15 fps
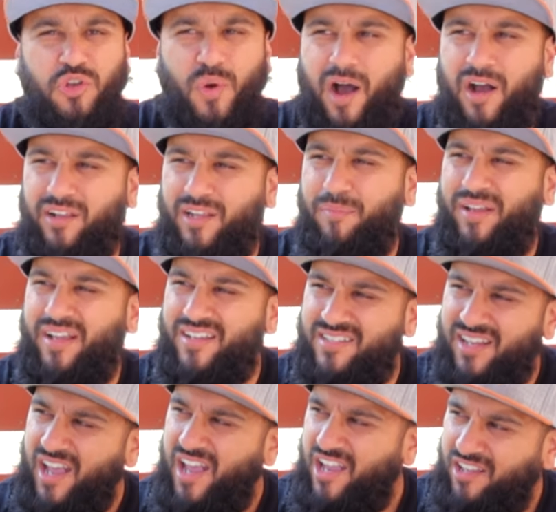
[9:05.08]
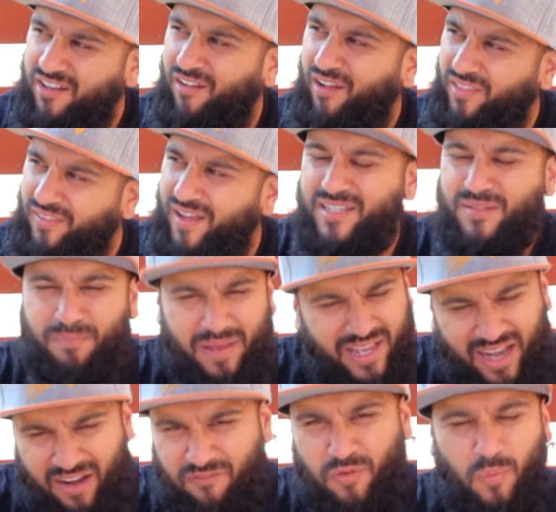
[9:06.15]
you ugly, because you know Allah has
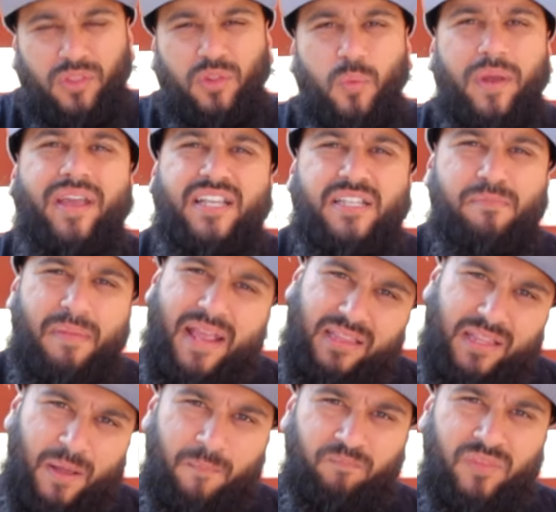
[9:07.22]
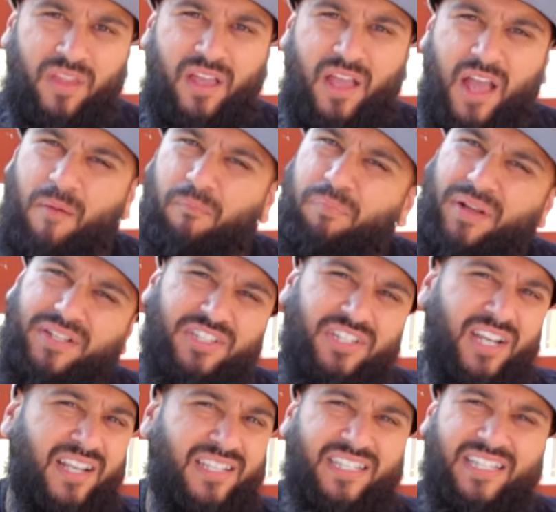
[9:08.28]
made everyone the way He's made them. But
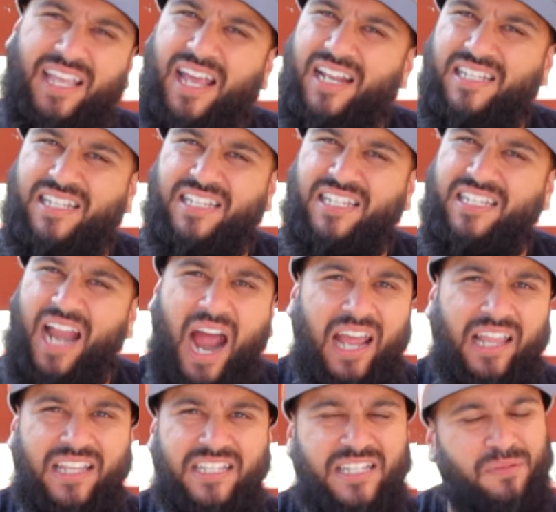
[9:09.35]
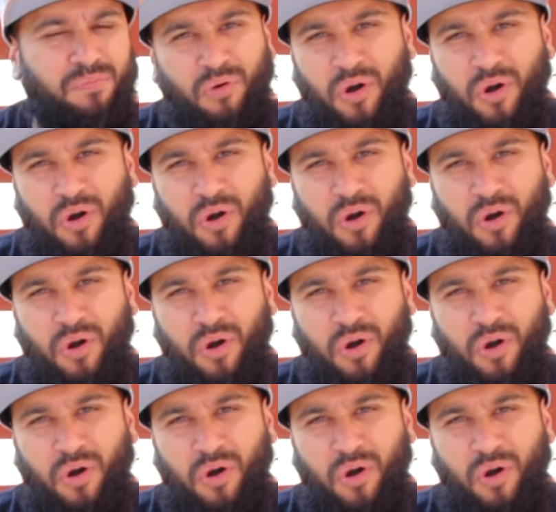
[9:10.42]
just get a stylist,